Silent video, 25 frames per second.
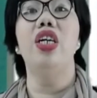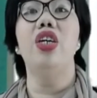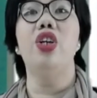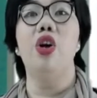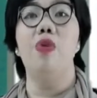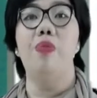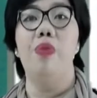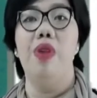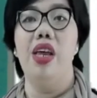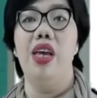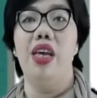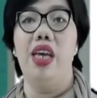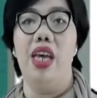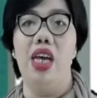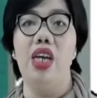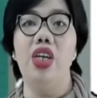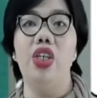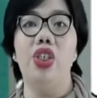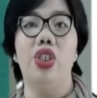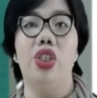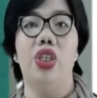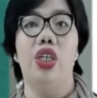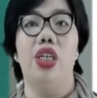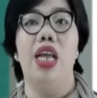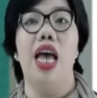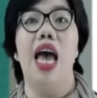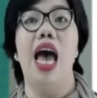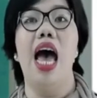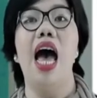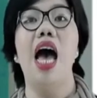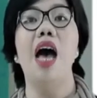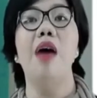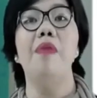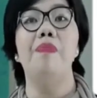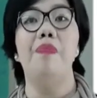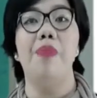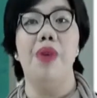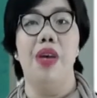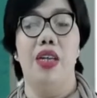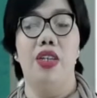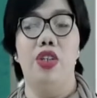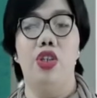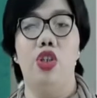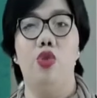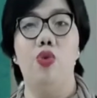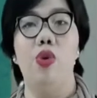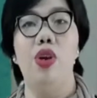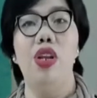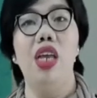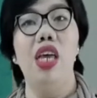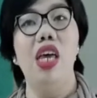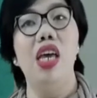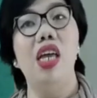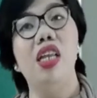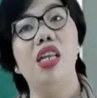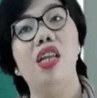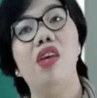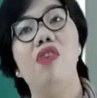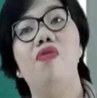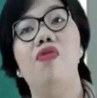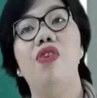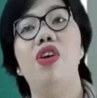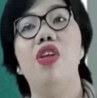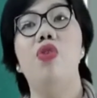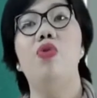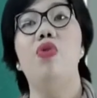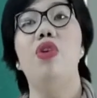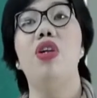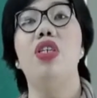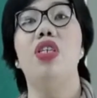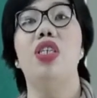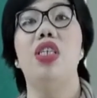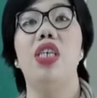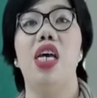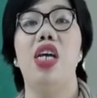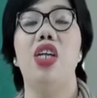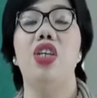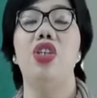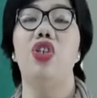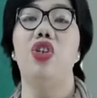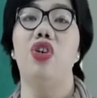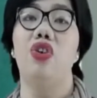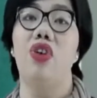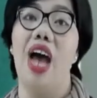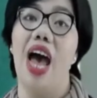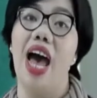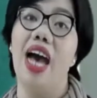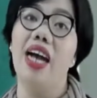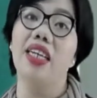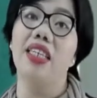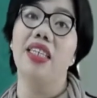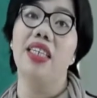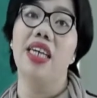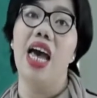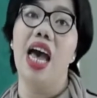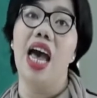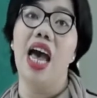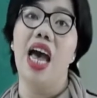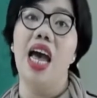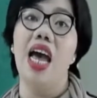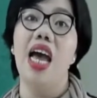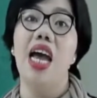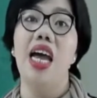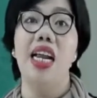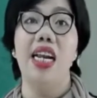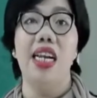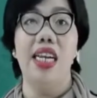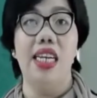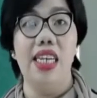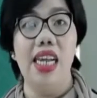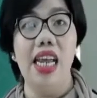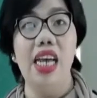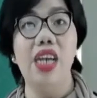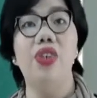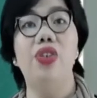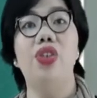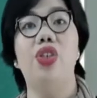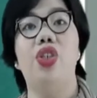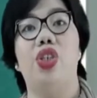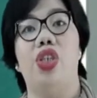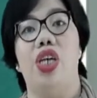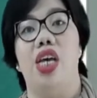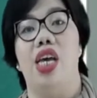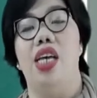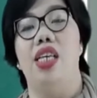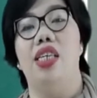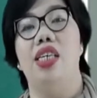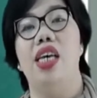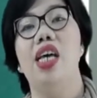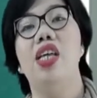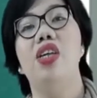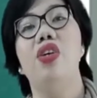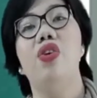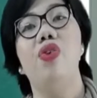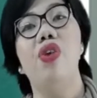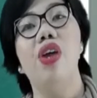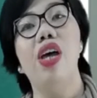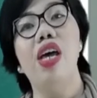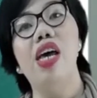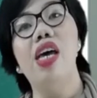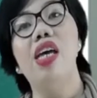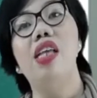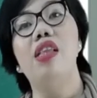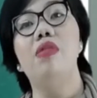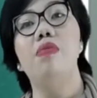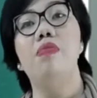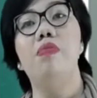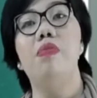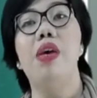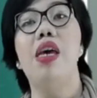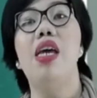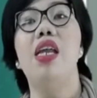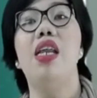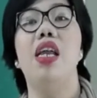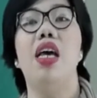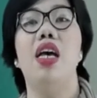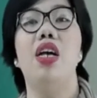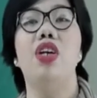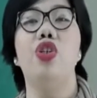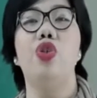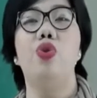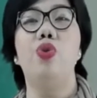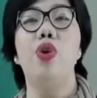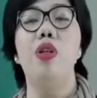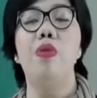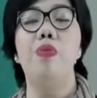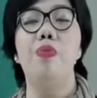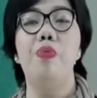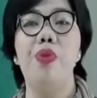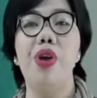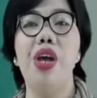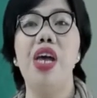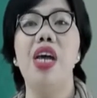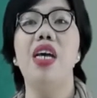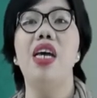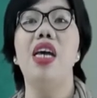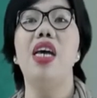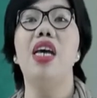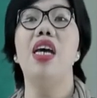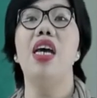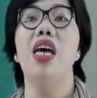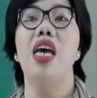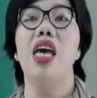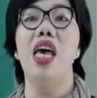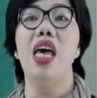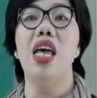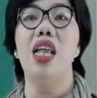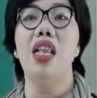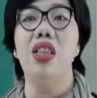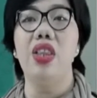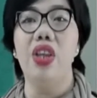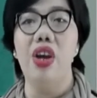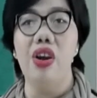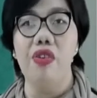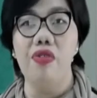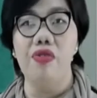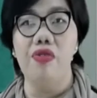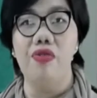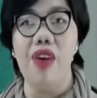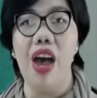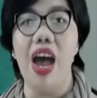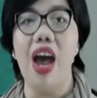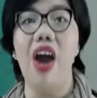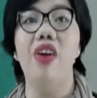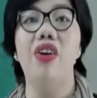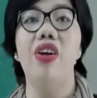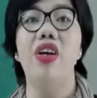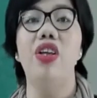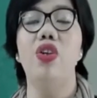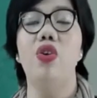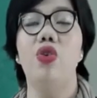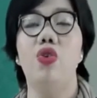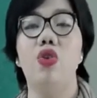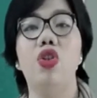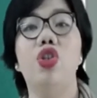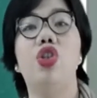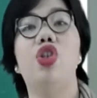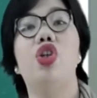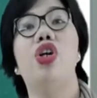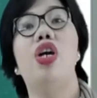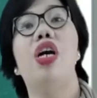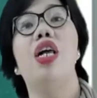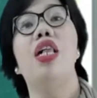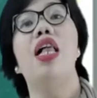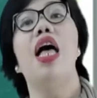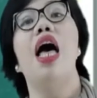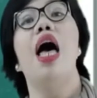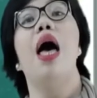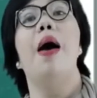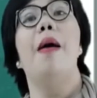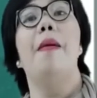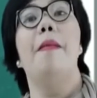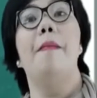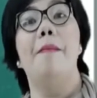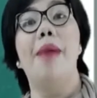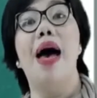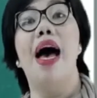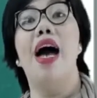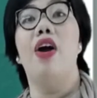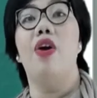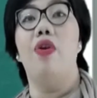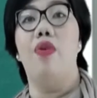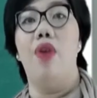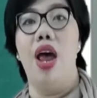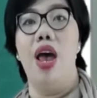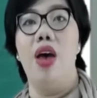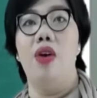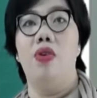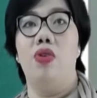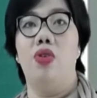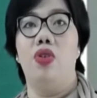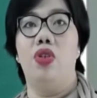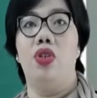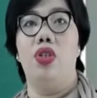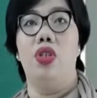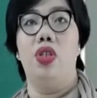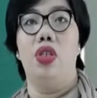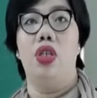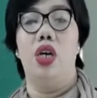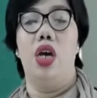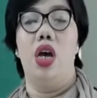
communication happens when individuals interact, negotiate, and create meanings while bringing in their varied cultural backgrounds.